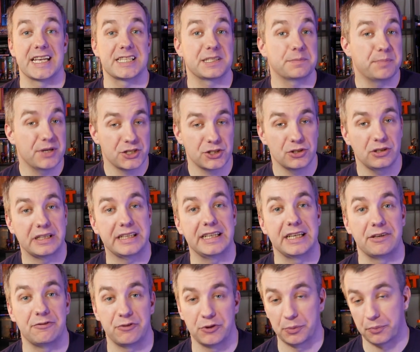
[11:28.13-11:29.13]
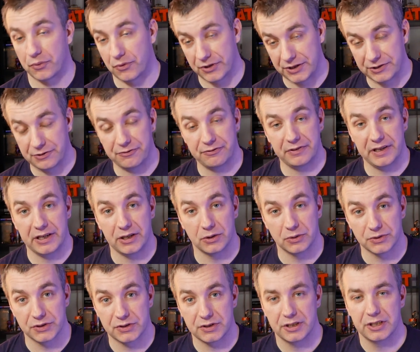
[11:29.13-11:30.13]
Especially if your print
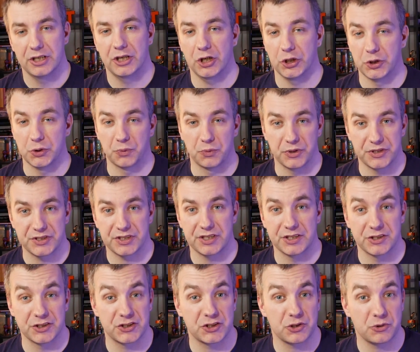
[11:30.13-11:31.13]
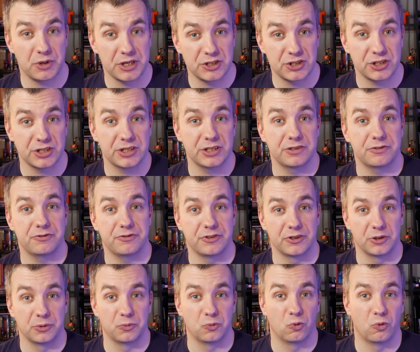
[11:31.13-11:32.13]
fails, you're risking scratching the
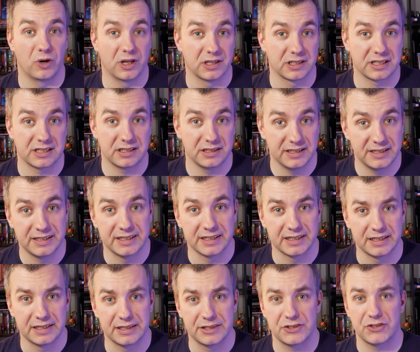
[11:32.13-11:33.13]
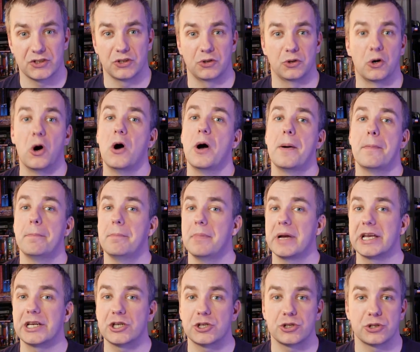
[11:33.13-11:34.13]
film while cleaning it, so
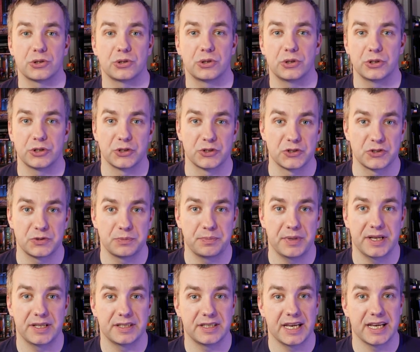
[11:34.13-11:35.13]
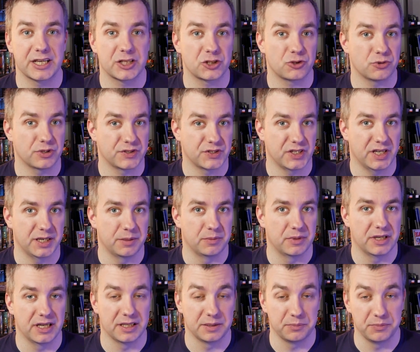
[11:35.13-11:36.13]
make sure you spend extra time
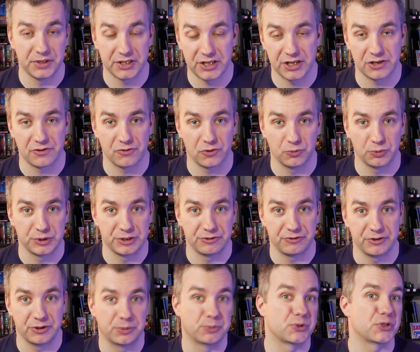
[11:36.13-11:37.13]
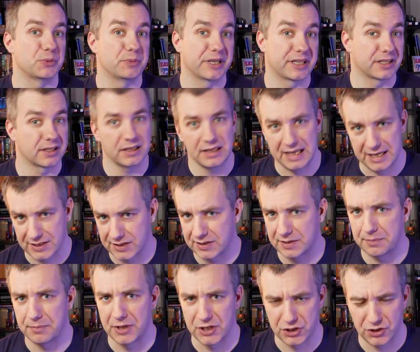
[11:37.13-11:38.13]
and be careful with the film to make it last
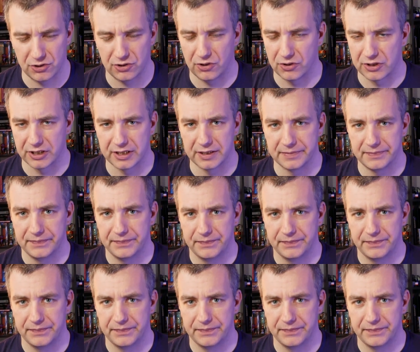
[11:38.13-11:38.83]
much longer.